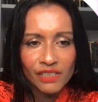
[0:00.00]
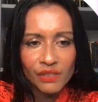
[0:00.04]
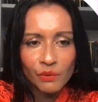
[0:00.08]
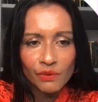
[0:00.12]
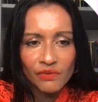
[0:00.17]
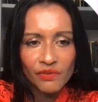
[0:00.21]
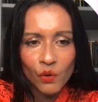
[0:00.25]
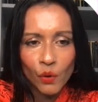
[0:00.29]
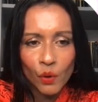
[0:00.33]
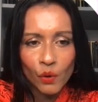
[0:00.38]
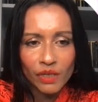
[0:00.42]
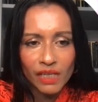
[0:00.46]
So
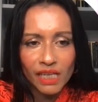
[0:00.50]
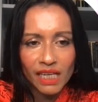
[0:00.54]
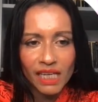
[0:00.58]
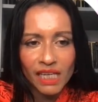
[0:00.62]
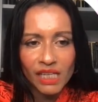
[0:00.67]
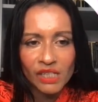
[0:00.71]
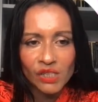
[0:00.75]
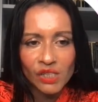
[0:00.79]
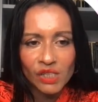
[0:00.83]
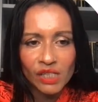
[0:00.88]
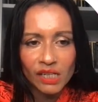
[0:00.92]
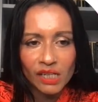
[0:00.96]
we've got
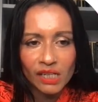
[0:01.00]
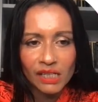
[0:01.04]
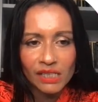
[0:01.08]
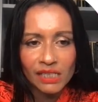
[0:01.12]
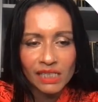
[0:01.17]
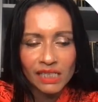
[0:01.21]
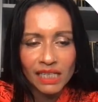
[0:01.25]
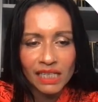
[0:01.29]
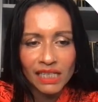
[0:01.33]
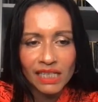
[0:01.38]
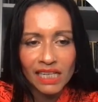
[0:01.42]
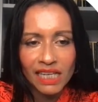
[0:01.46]

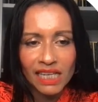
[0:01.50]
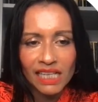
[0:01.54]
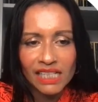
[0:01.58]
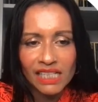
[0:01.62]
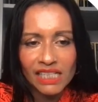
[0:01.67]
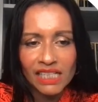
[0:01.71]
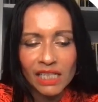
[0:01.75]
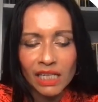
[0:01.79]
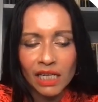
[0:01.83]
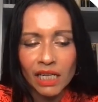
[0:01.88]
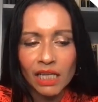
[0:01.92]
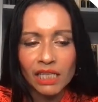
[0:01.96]
indolent and
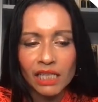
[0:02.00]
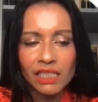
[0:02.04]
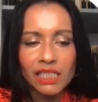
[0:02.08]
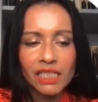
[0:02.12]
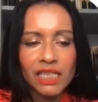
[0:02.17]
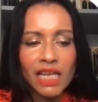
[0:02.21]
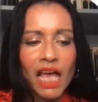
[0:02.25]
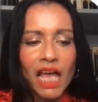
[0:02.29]
insolent,